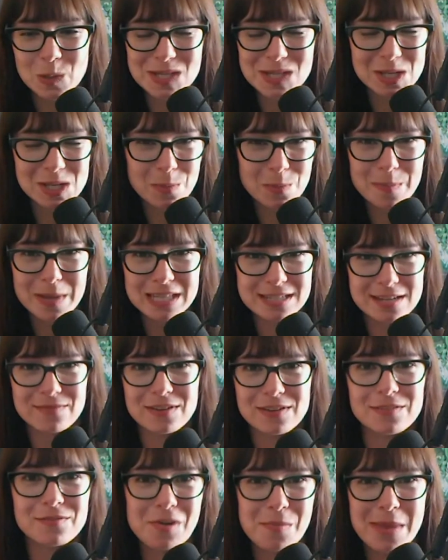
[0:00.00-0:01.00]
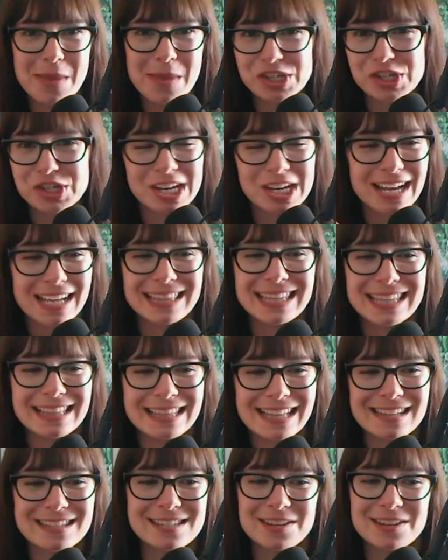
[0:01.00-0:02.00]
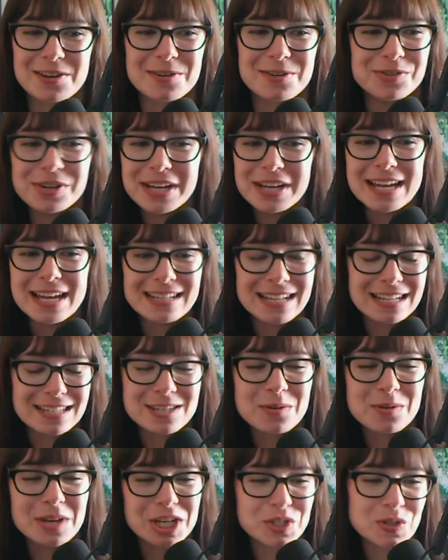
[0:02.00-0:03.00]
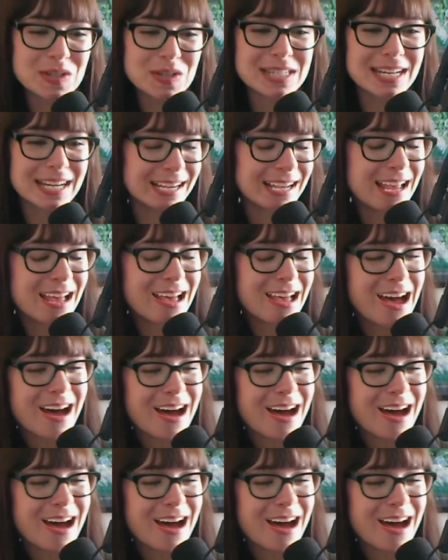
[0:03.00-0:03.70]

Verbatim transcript: little bits of information. I think that's so that's so interesting.